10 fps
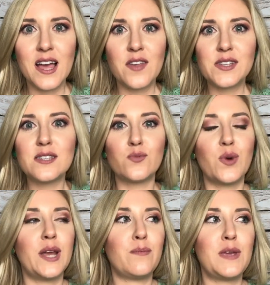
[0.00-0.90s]
This is
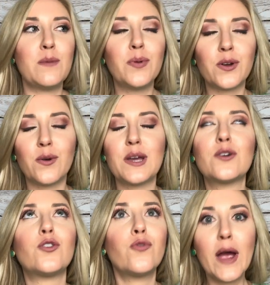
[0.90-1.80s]
when people are going
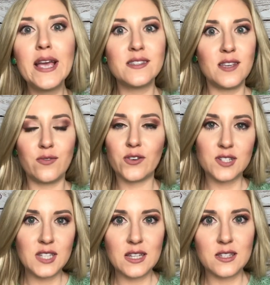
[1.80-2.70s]
crazy for
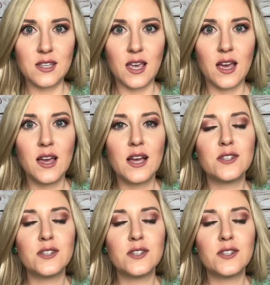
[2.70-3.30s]
Scentsy.